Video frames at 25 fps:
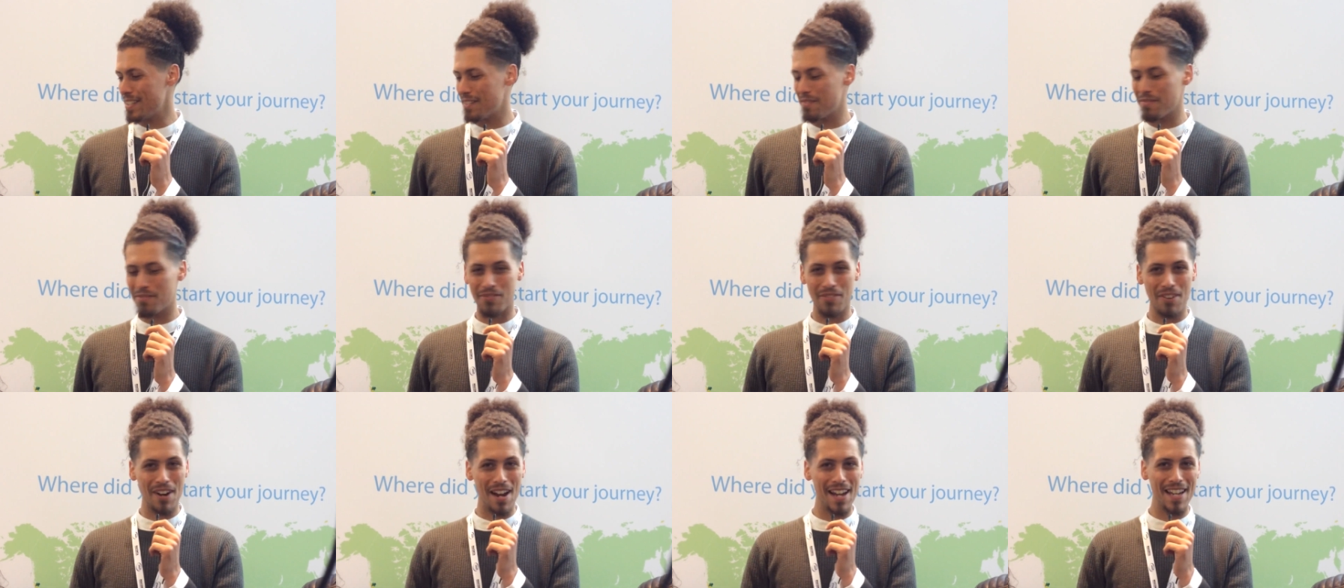and
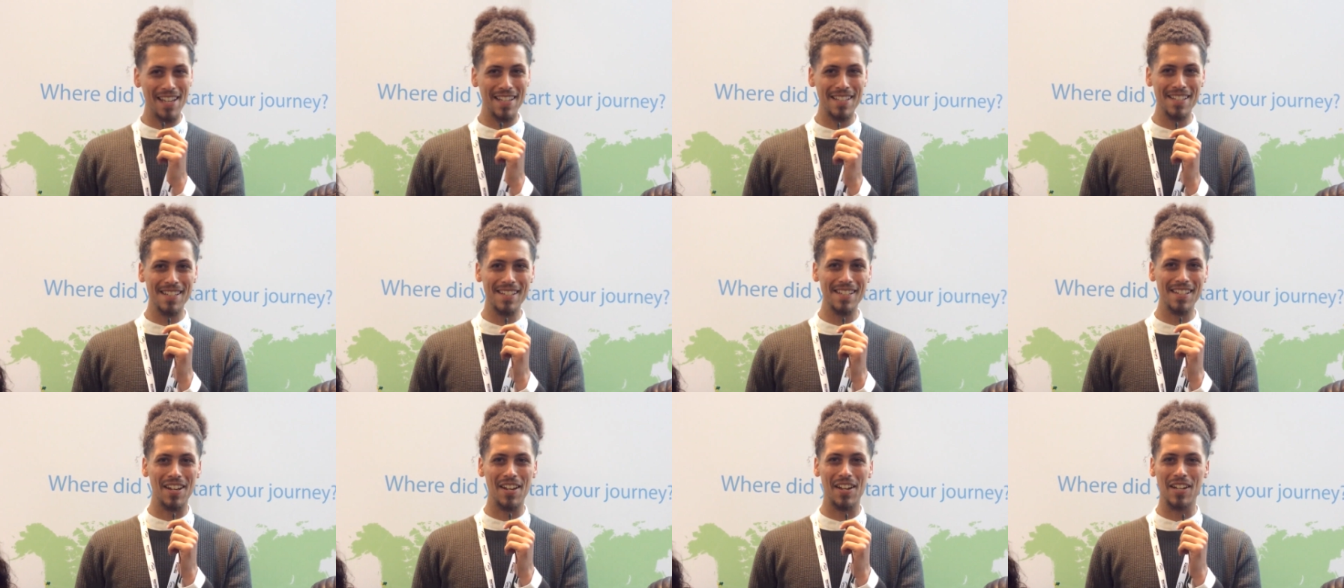
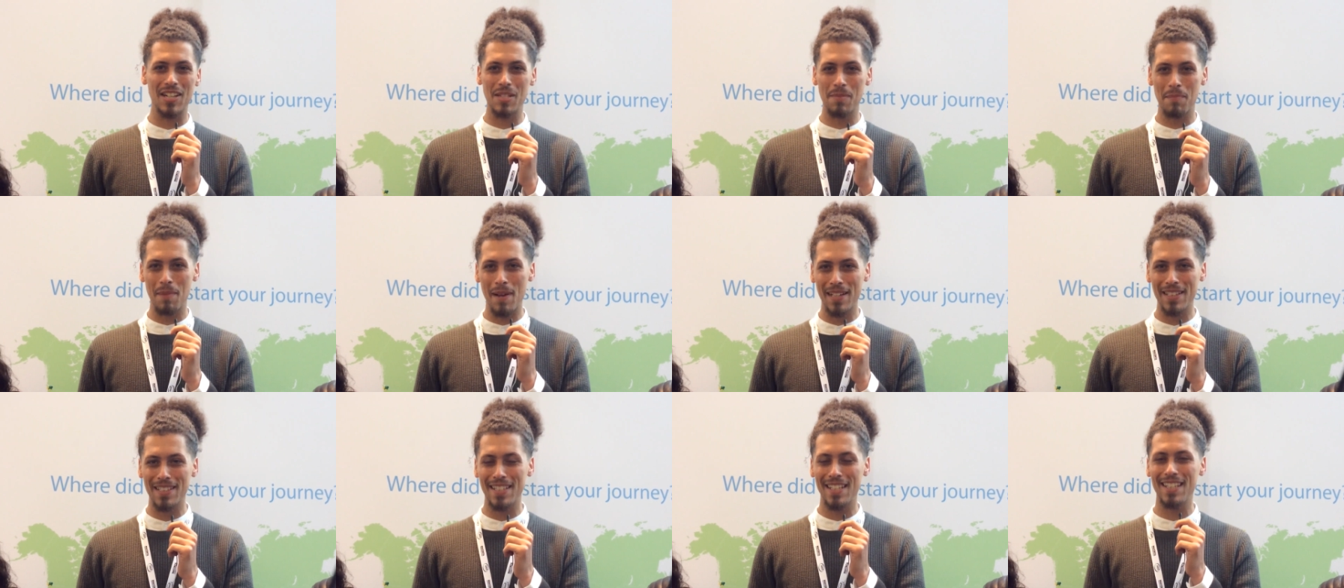friends
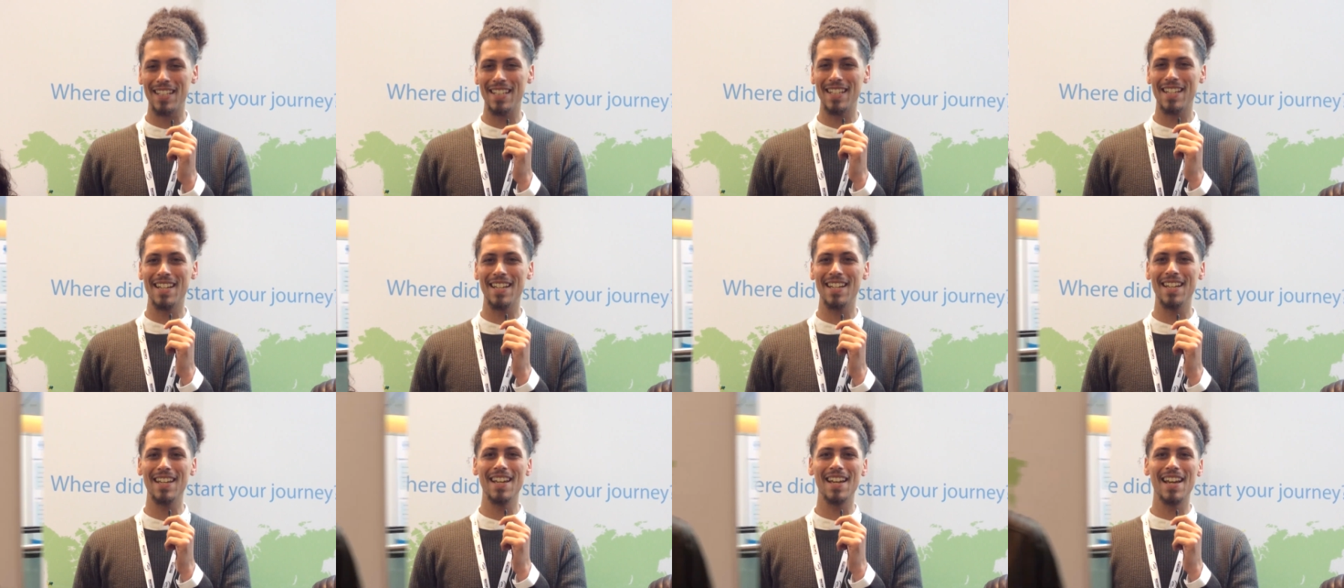
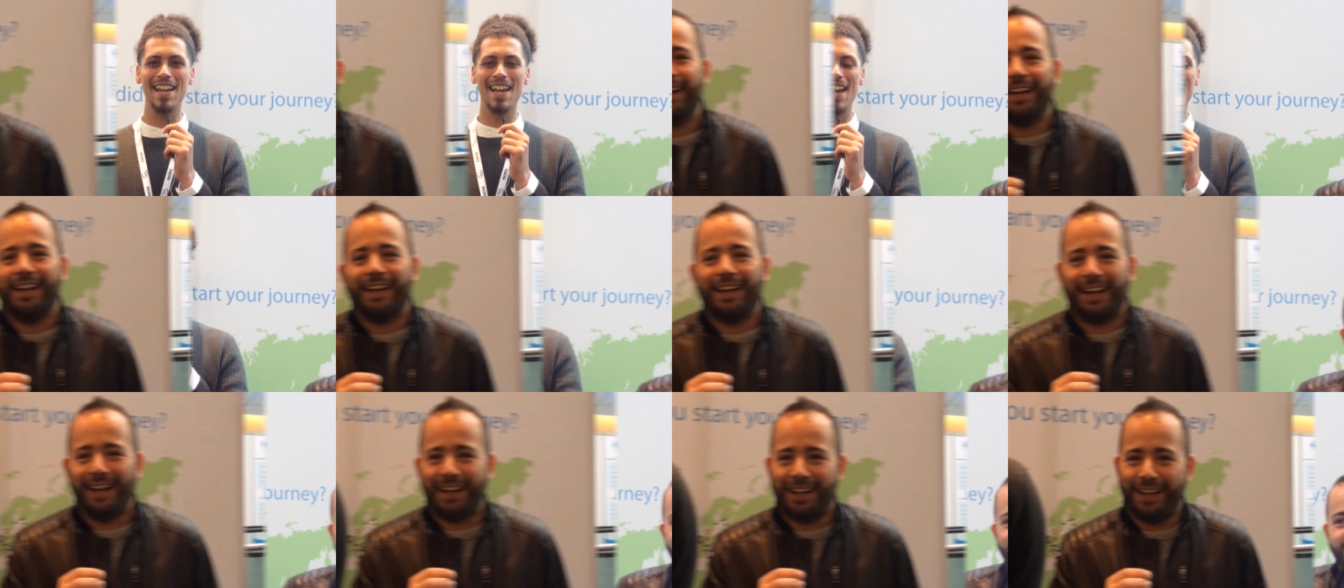unexpectedly.
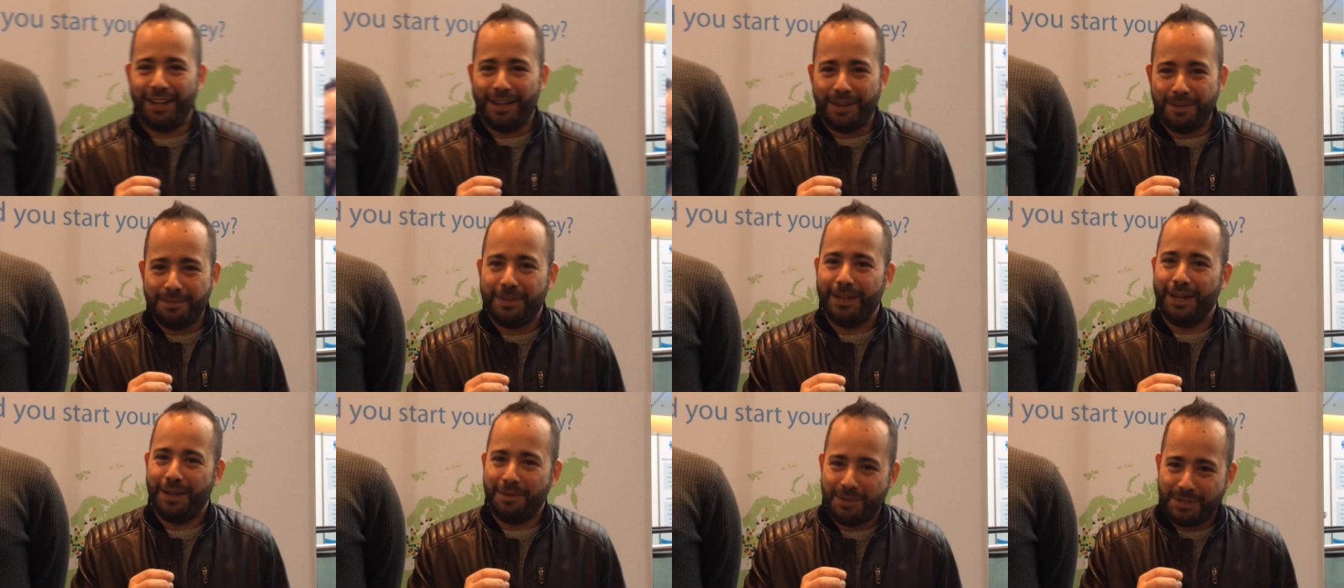Hi,
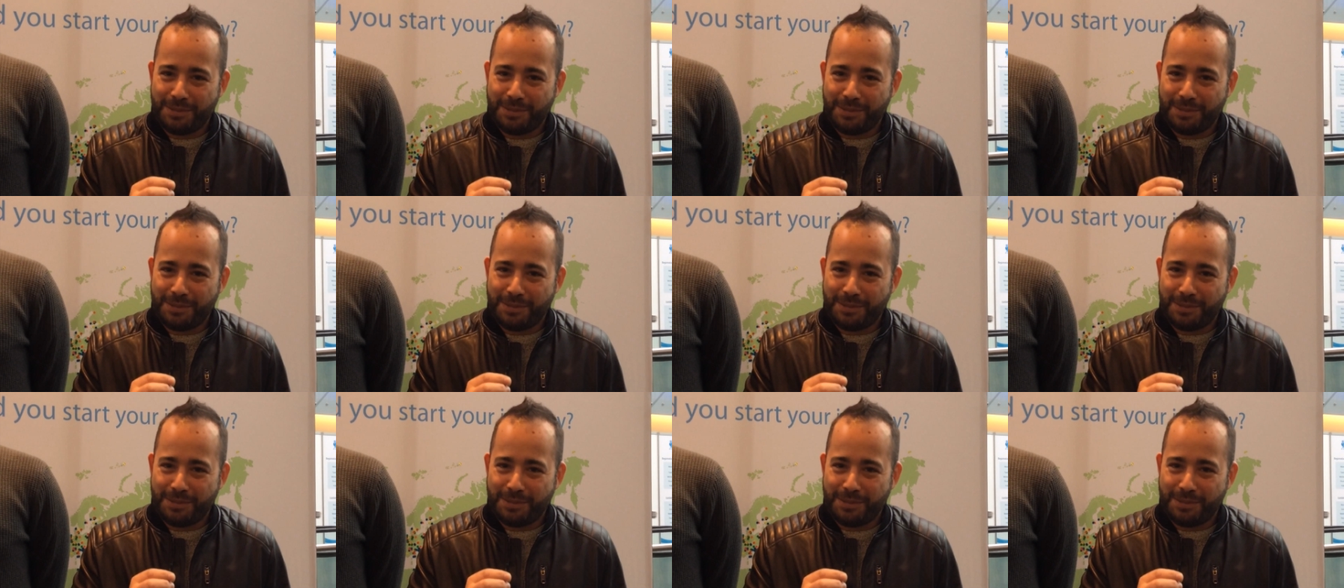my name